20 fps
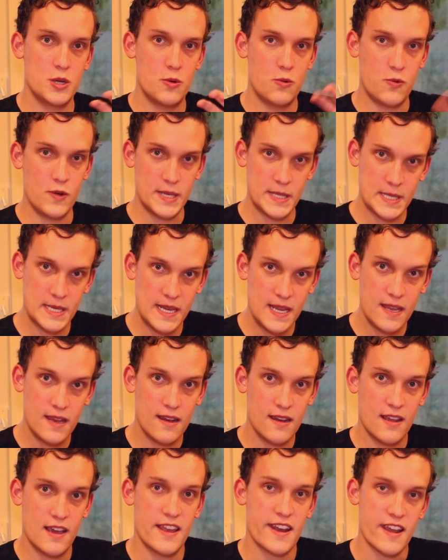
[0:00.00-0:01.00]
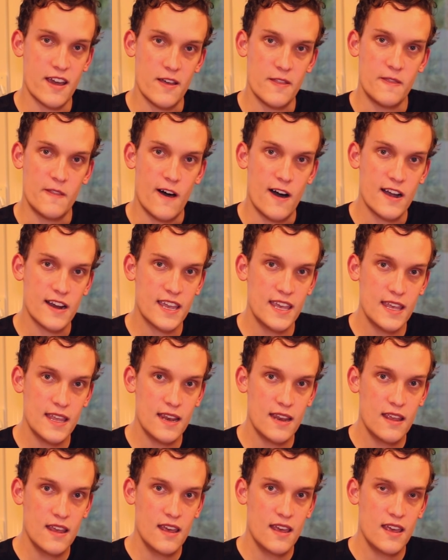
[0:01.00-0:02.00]
twist it and unlock
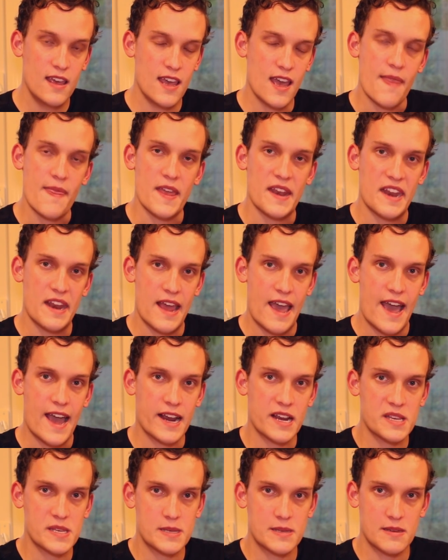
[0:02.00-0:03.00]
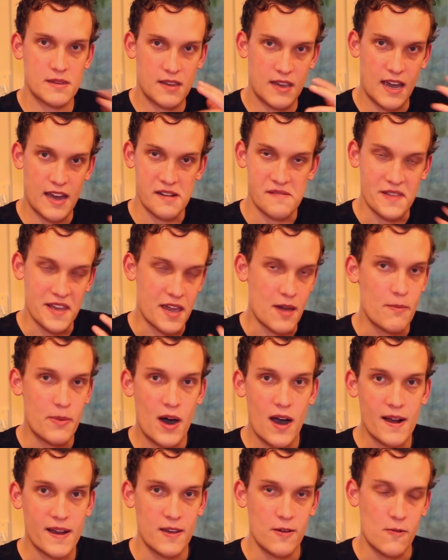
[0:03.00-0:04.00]
it, and then it acts kind of like a
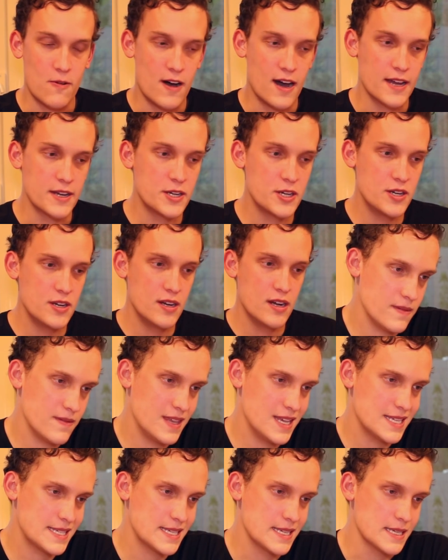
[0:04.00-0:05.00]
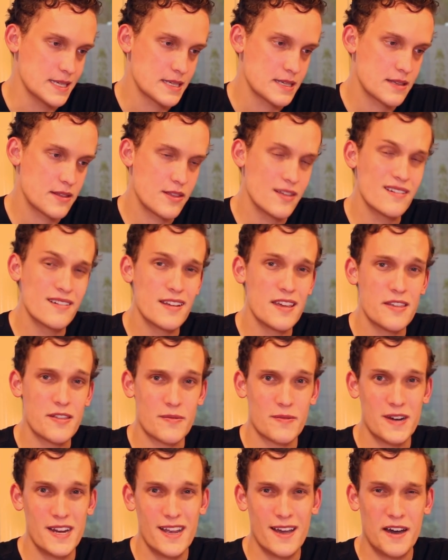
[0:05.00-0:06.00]
pocket watch. This is
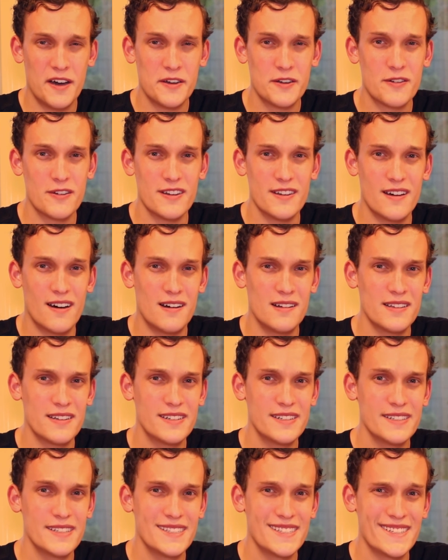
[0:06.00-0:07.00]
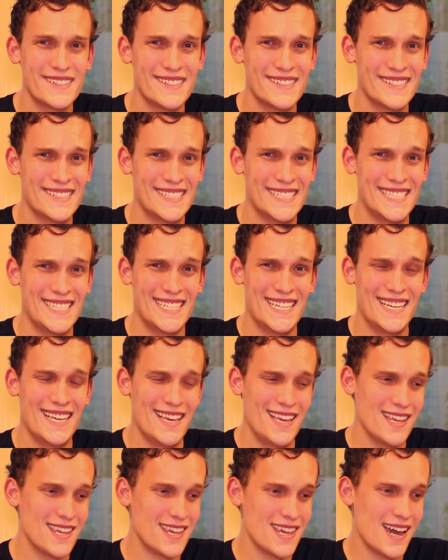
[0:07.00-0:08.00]
$3,300.
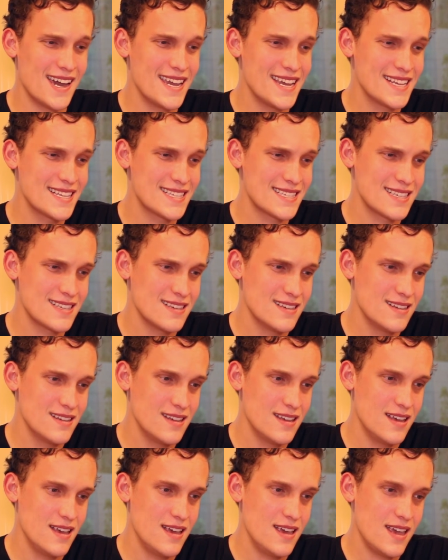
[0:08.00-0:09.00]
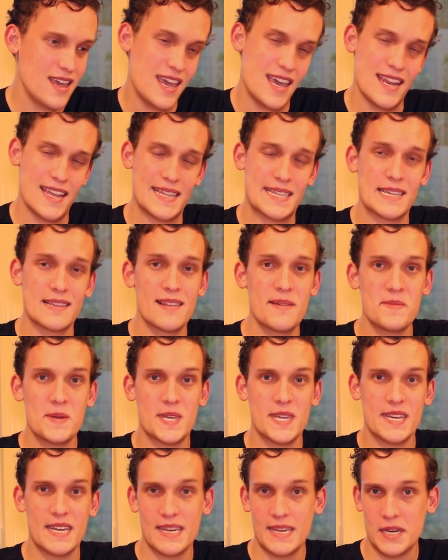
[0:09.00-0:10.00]
Yikes. And it's a
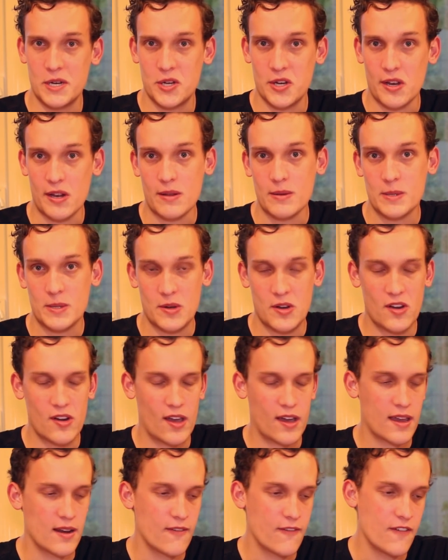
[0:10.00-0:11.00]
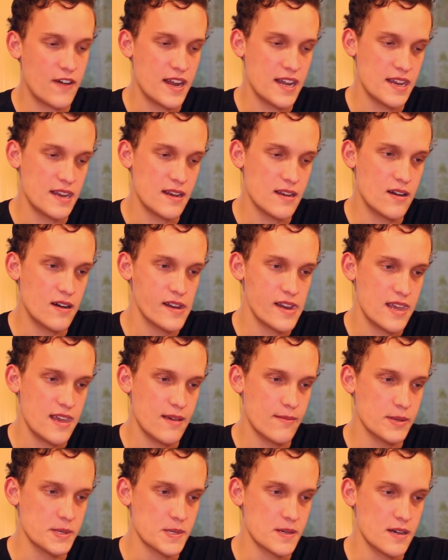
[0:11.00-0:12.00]
limited edition, so you're not going to find it on
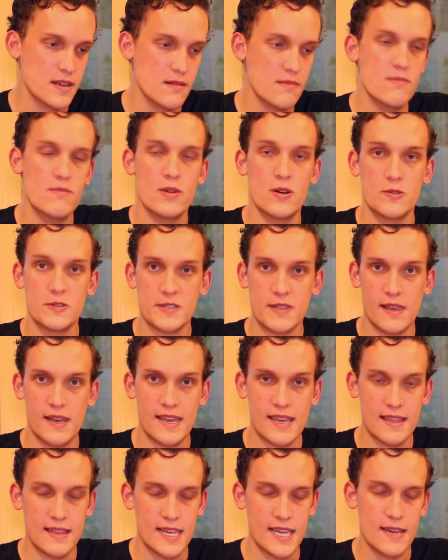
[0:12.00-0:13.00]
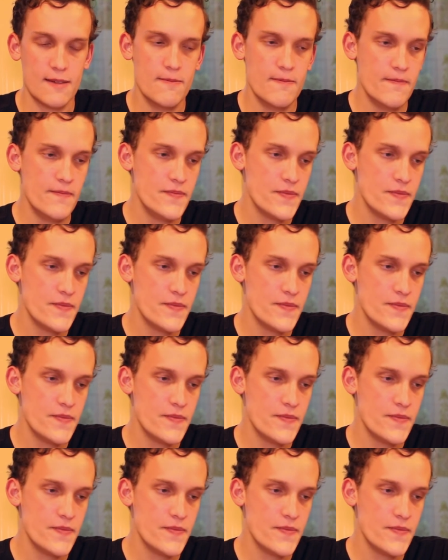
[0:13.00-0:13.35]
Amazon, most likely.